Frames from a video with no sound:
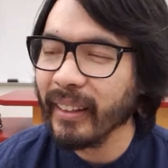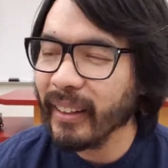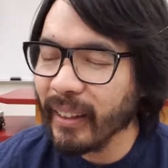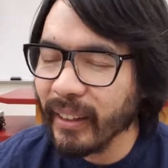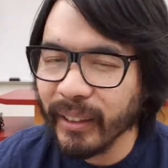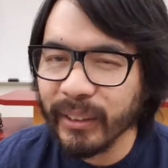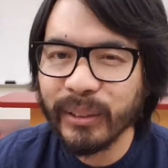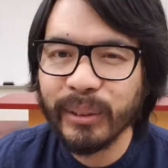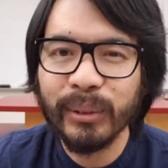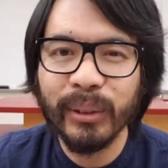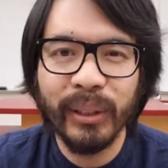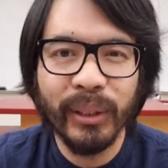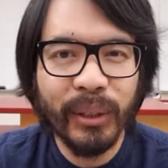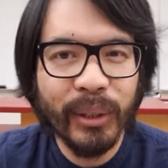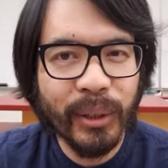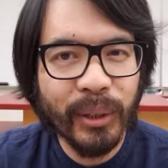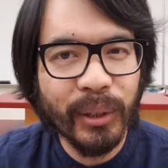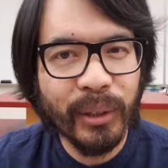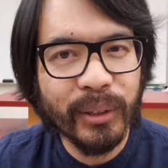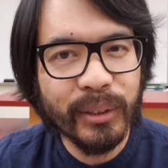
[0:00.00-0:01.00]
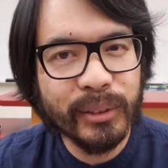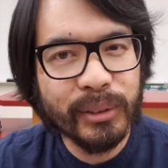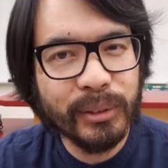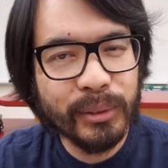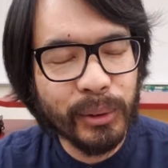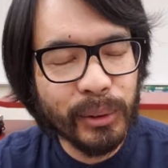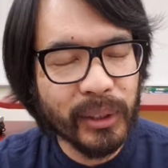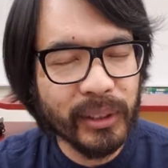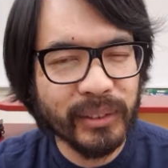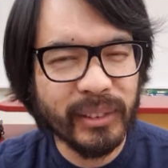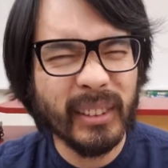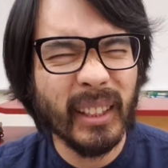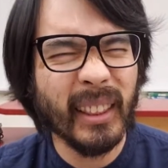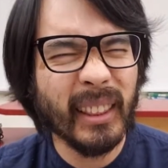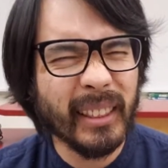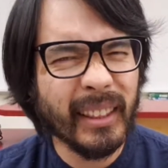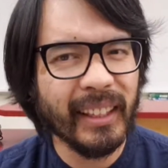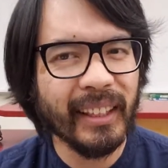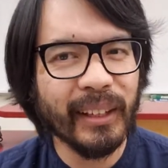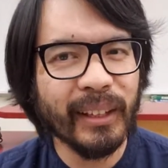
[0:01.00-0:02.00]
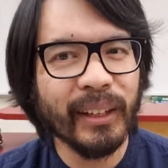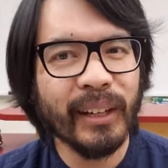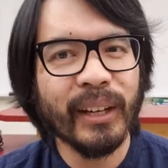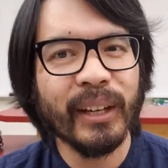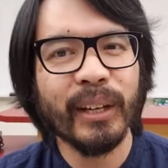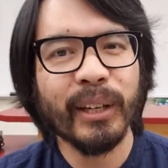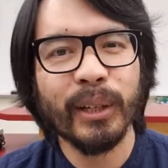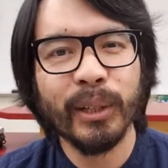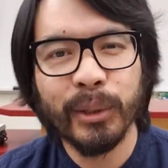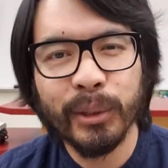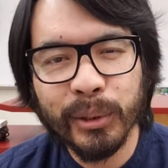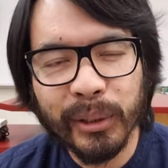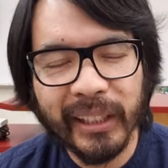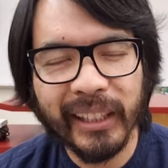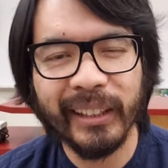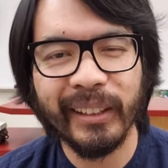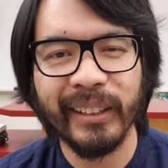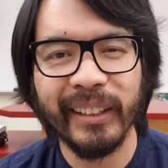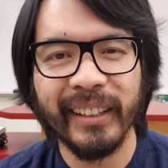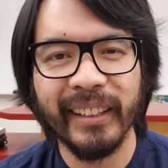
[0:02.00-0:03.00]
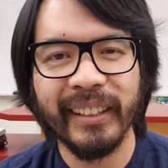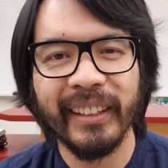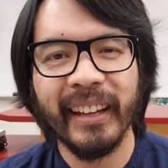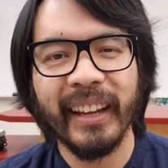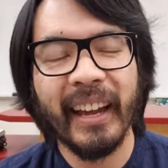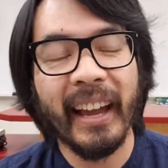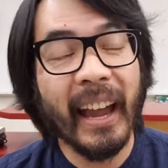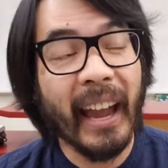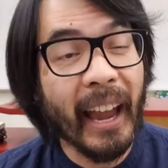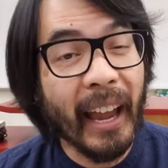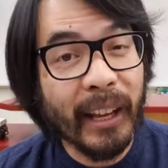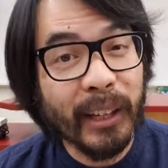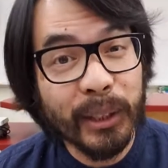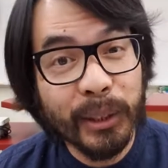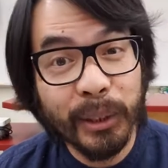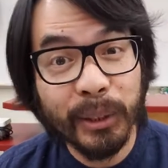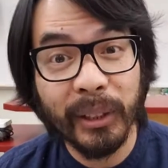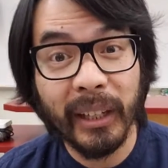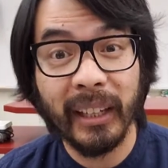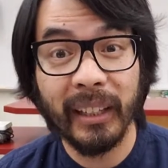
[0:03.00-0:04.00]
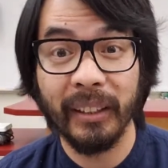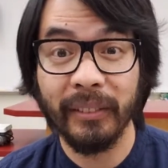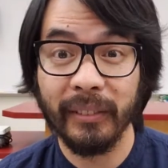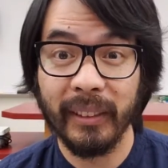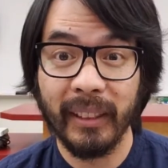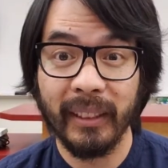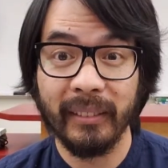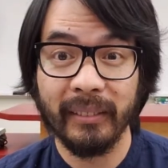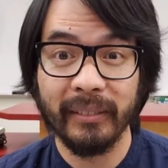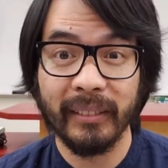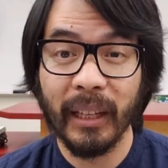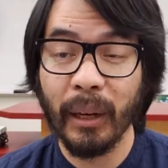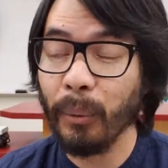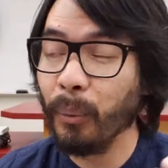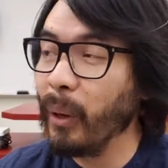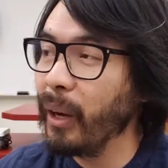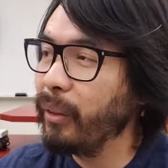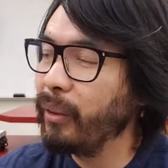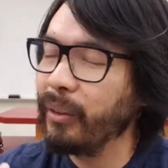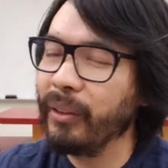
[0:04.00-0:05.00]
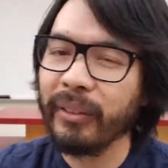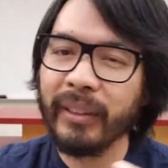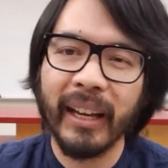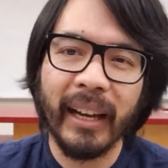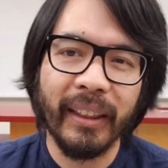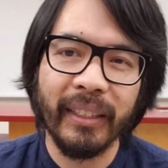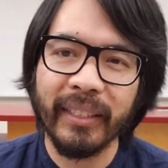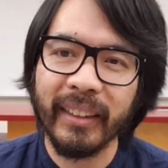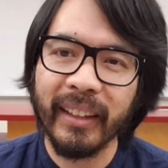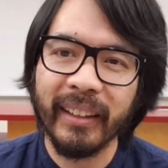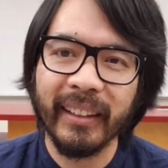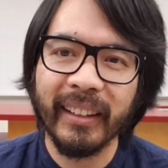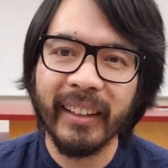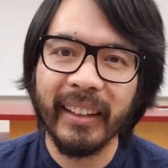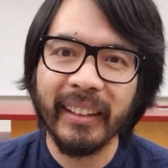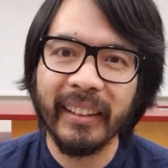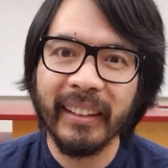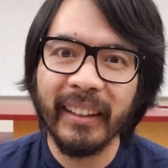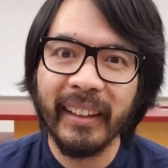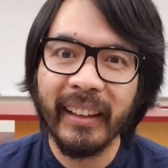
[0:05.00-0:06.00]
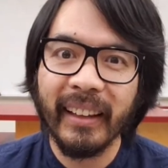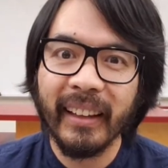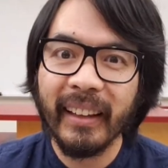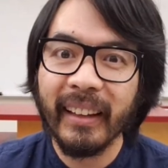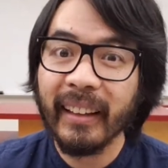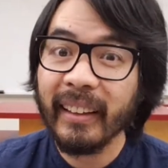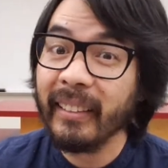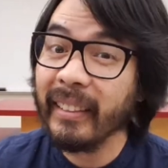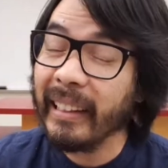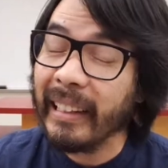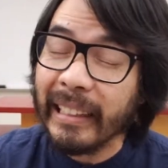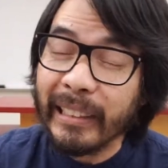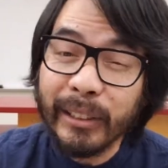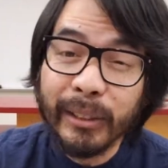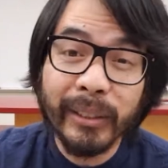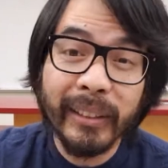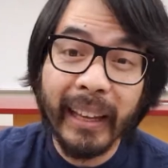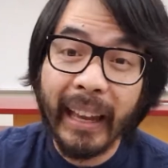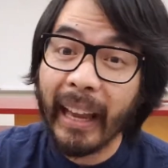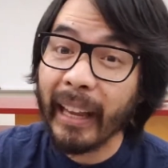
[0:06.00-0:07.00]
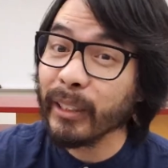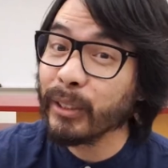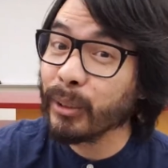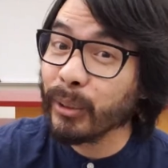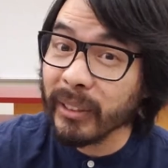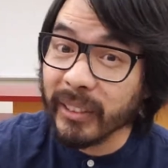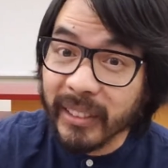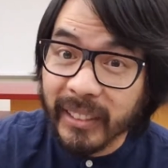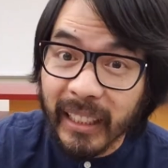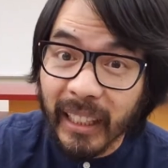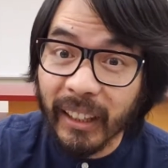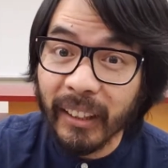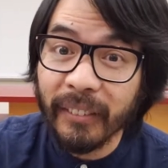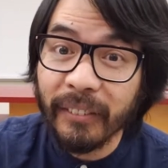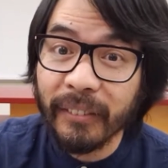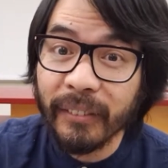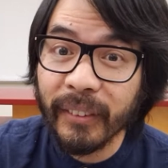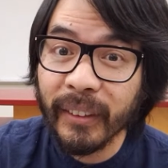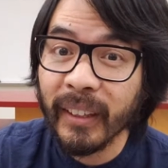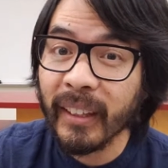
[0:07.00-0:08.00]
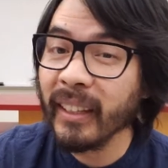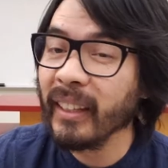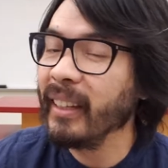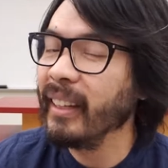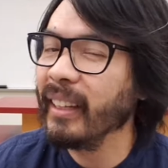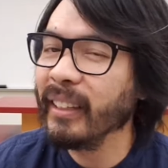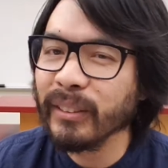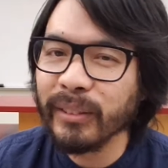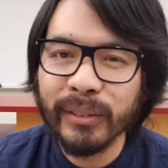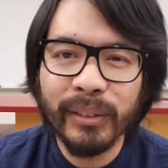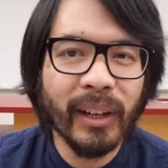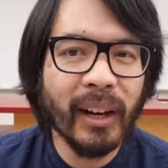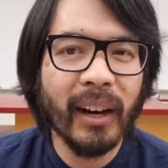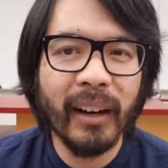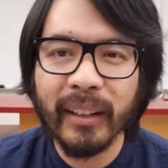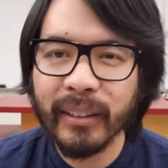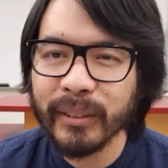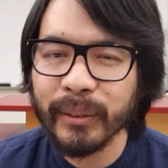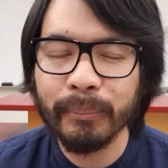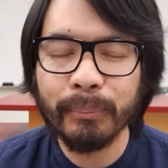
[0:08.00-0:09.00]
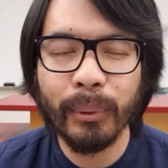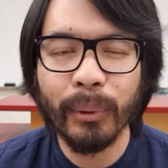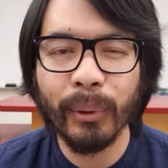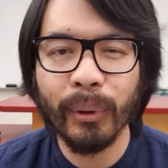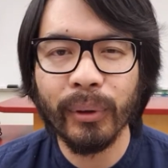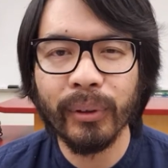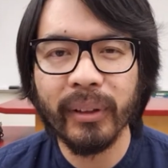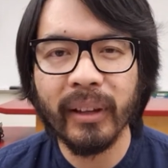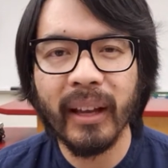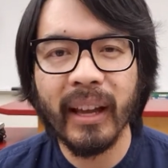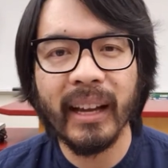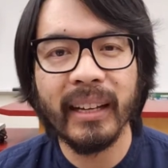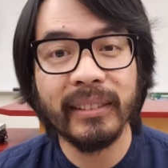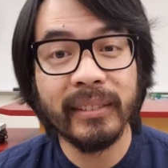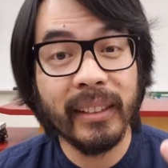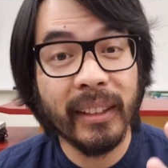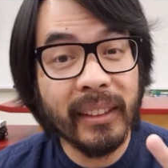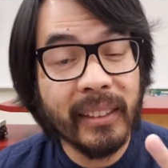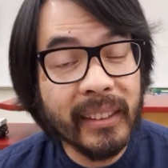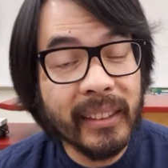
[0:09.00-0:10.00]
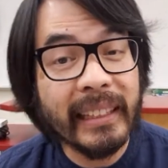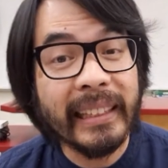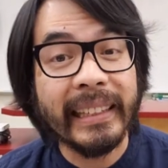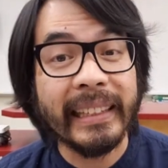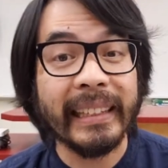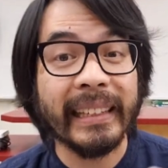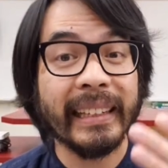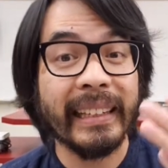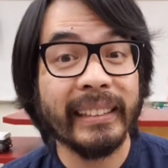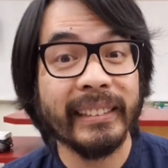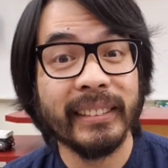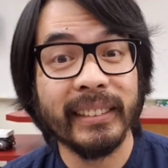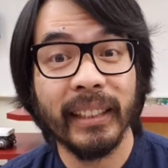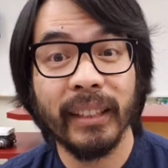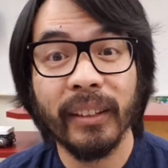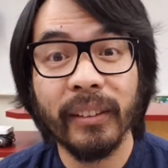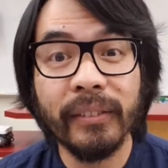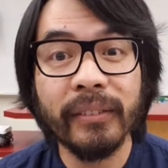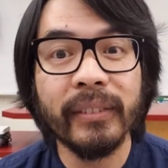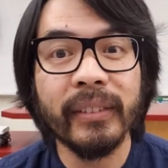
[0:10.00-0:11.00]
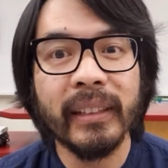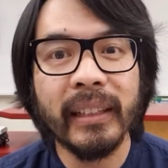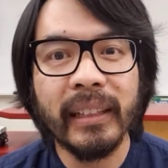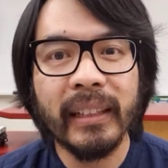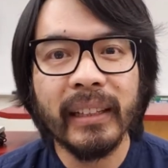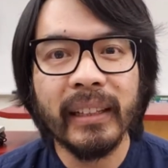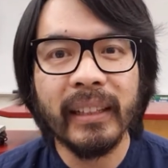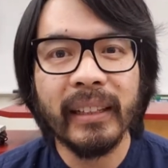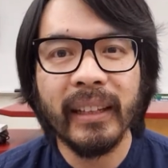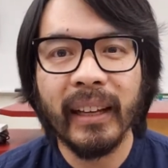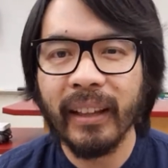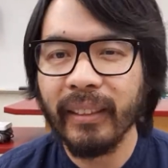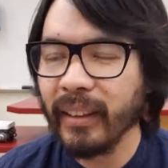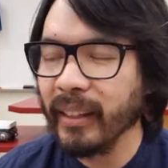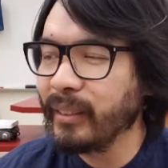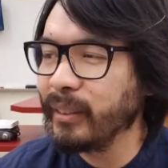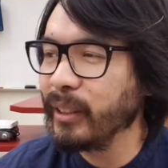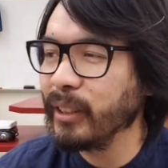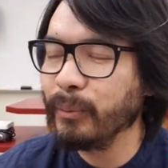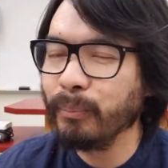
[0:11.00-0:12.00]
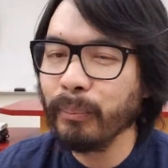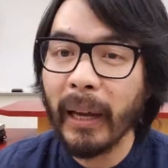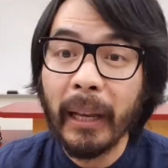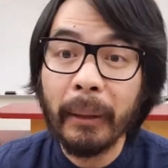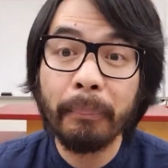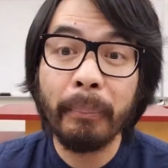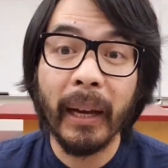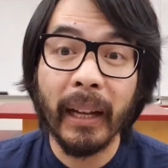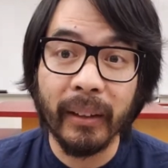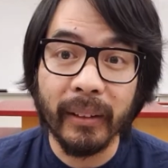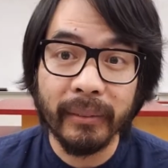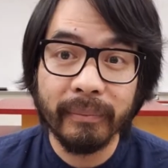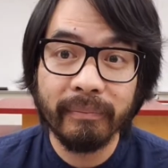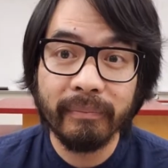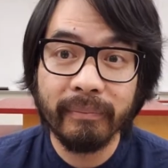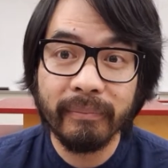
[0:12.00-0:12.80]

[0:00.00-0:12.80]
is to encourage students to think critically and creatively. Now, whether that thinking leads to the answer itself is not as important as the thinking itself. And this is made better